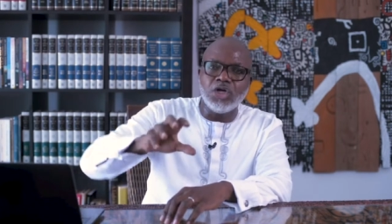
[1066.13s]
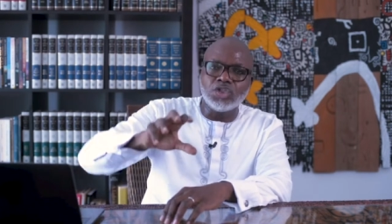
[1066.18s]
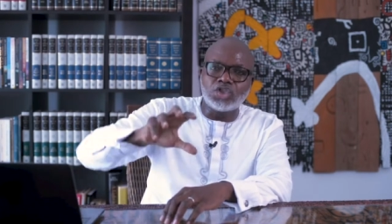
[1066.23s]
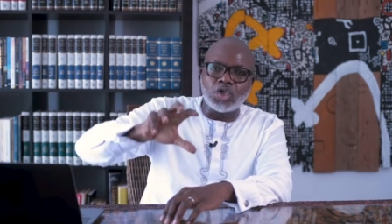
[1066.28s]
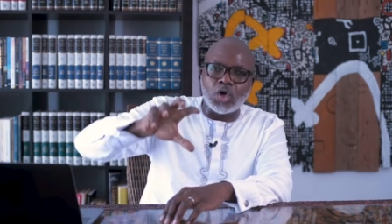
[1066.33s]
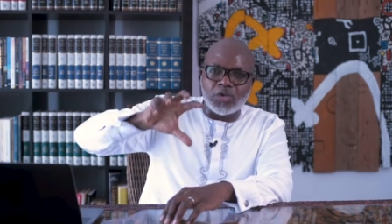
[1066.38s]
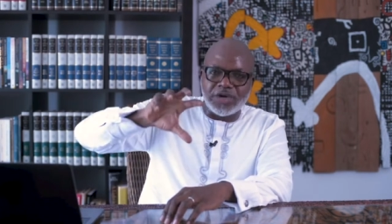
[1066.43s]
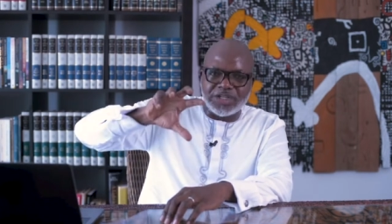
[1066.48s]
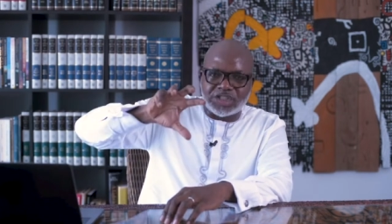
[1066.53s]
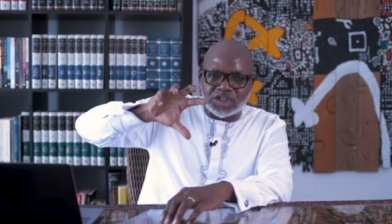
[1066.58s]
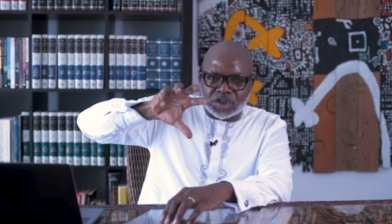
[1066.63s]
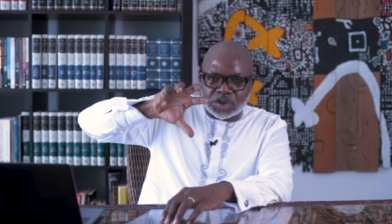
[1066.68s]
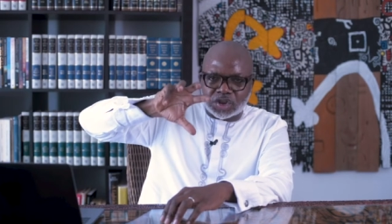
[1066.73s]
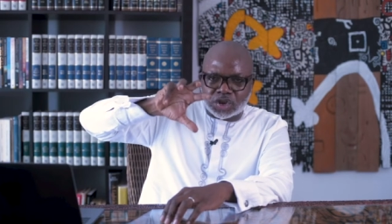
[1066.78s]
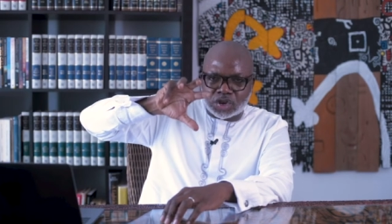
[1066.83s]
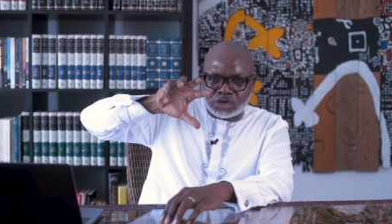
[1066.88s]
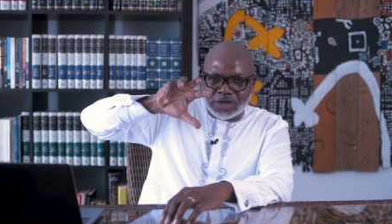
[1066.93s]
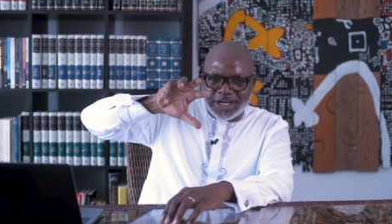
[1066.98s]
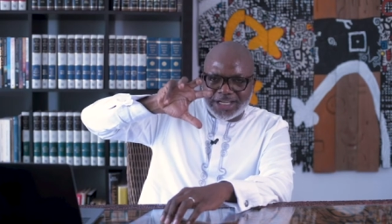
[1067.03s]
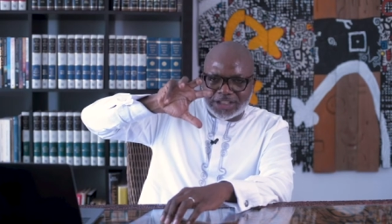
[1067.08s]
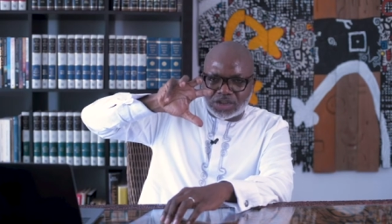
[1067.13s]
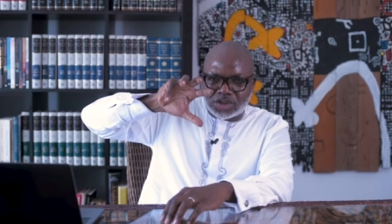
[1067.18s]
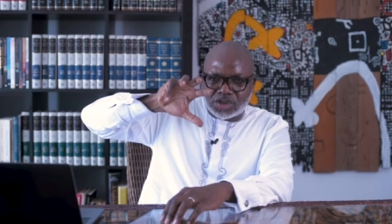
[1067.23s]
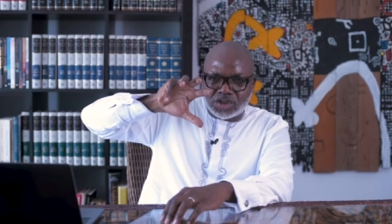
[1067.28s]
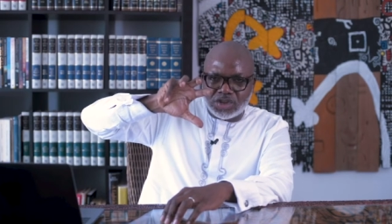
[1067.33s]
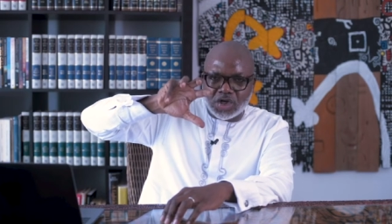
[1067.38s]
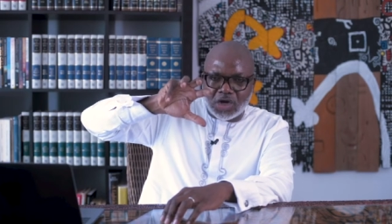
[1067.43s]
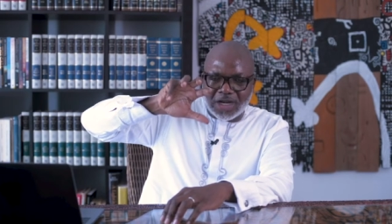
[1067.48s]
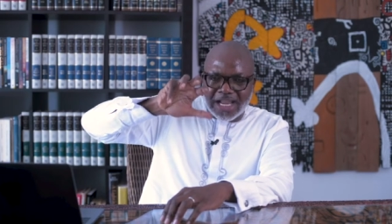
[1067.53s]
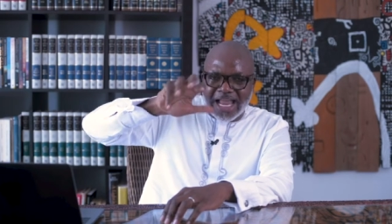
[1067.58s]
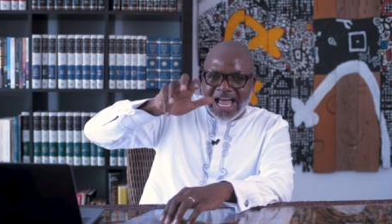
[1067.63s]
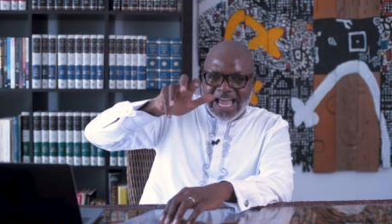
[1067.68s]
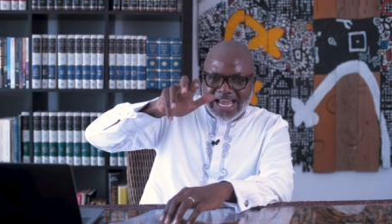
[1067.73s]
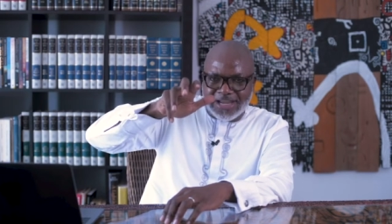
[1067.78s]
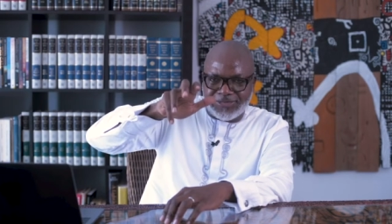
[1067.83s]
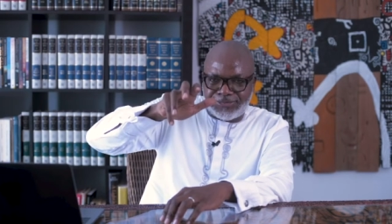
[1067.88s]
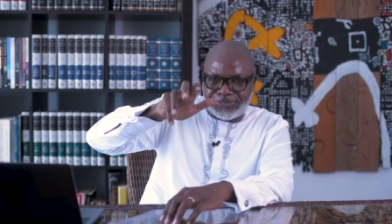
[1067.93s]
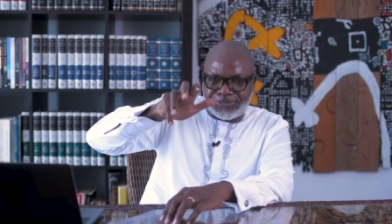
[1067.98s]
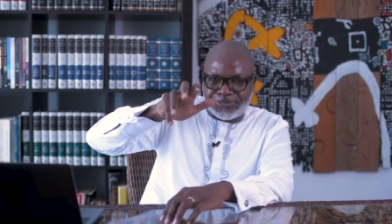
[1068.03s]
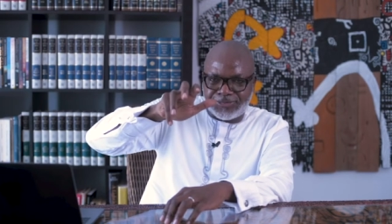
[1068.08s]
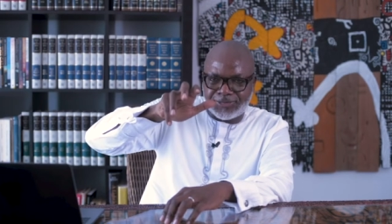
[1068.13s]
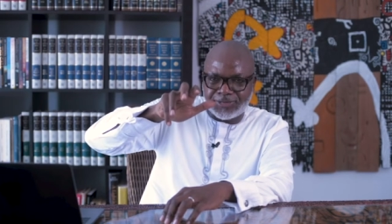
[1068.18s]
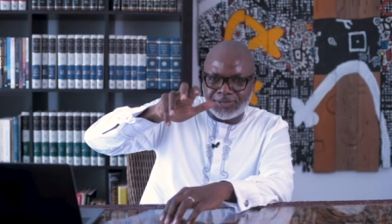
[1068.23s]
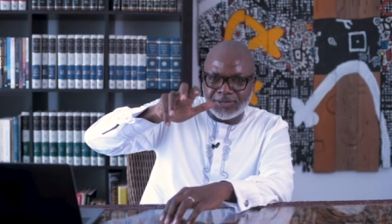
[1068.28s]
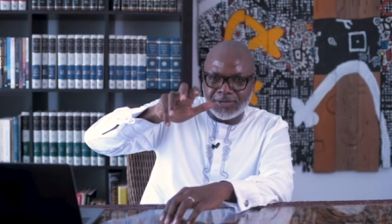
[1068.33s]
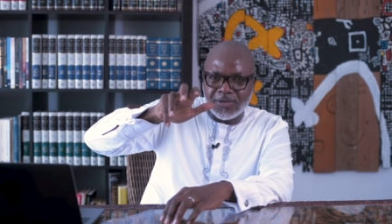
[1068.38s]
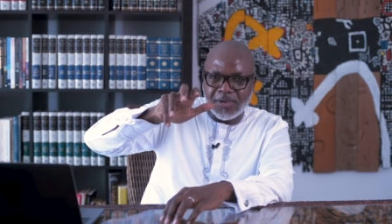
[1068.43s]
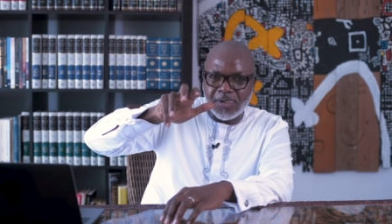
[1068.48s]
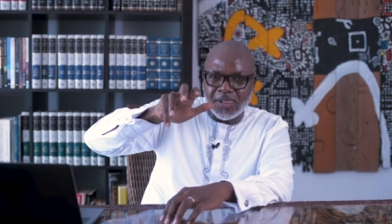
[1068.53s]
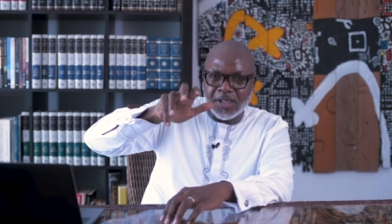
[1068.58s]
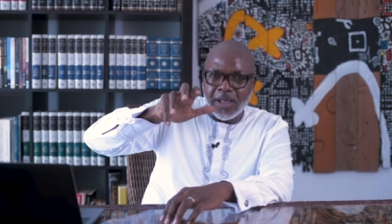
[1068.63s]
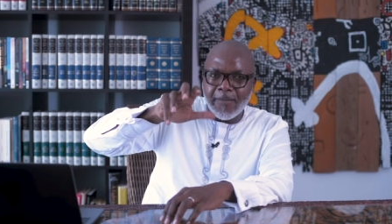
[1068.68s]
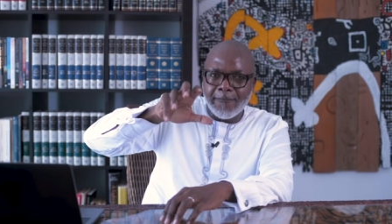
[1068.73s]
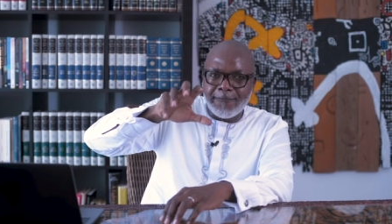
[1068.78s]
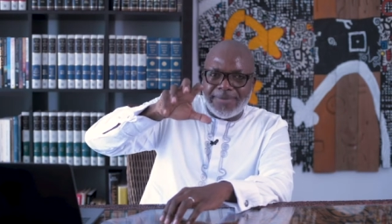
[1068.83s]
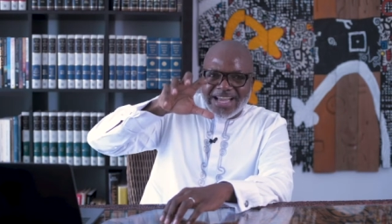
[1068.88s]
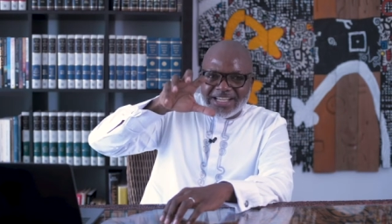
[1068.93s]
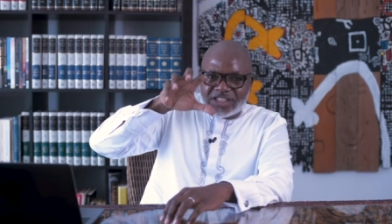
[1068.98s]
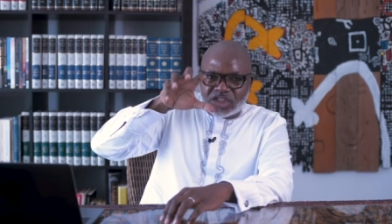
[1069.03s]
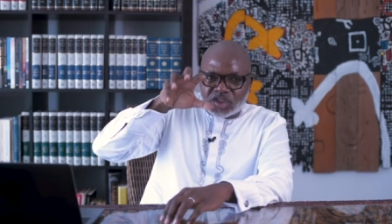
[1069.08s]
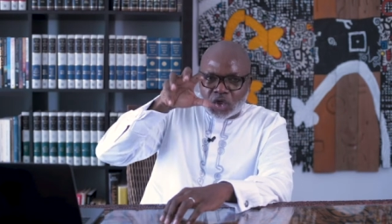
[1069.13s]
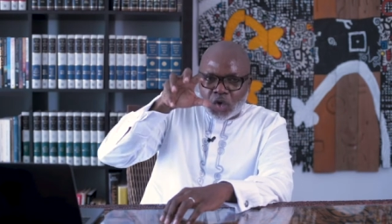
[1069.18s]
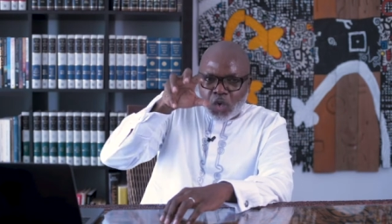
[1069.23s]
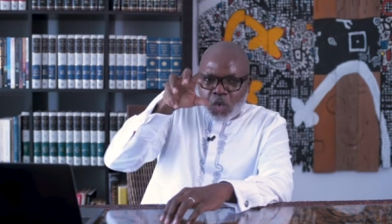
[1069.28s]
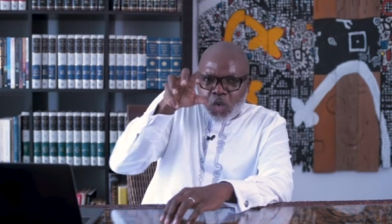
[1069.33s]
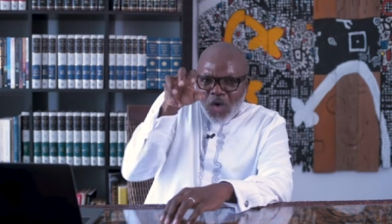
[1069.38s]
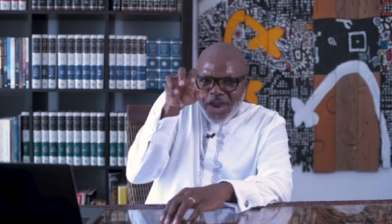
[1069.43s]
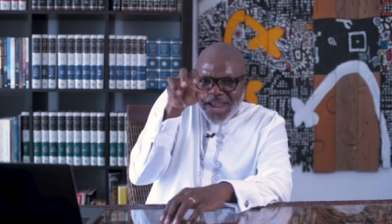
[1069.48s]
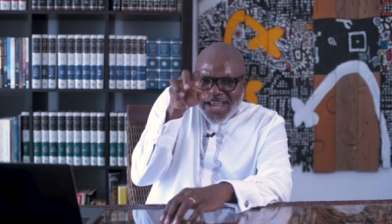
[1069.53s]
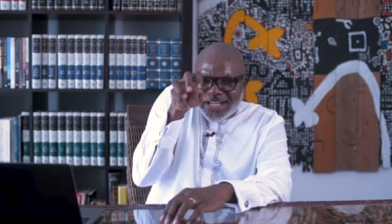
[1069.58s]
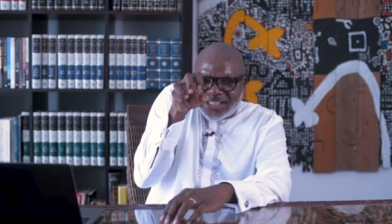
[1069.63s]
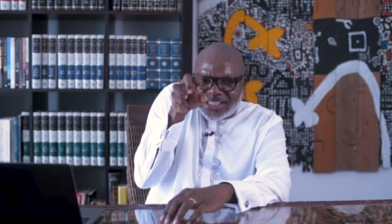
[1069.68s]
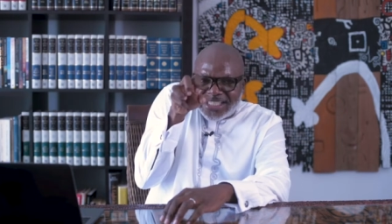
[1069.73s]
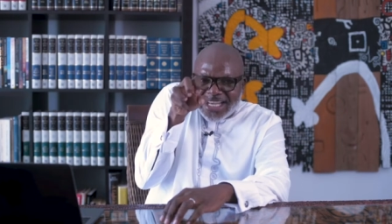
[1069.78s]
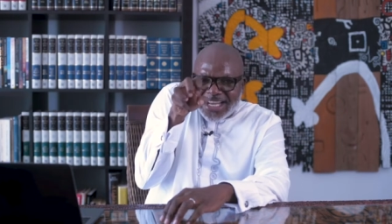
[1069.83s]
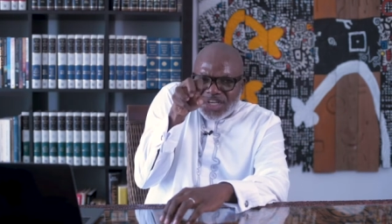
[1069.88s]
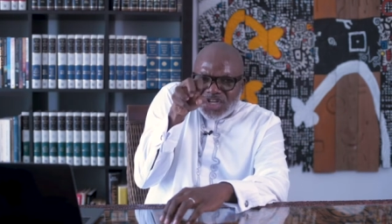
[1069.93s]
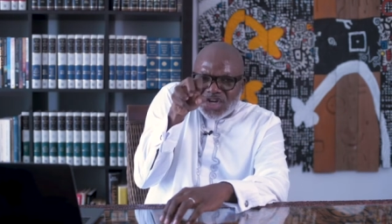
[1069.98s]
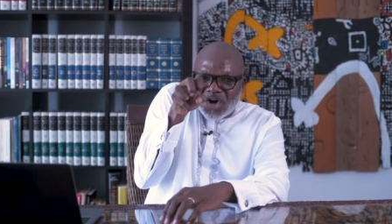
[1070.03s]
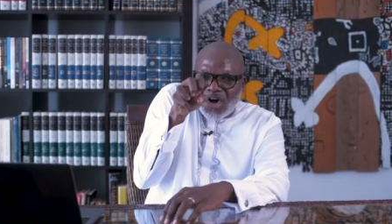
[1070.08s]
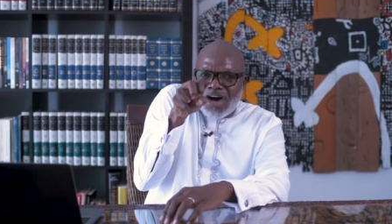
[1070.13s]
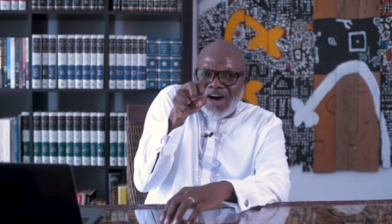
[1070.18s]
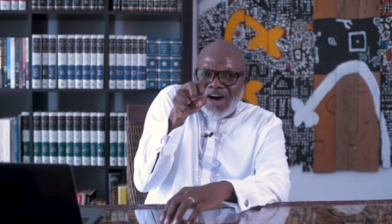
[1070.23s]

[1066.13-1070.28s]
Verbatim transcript: to restrict your life by squeezing your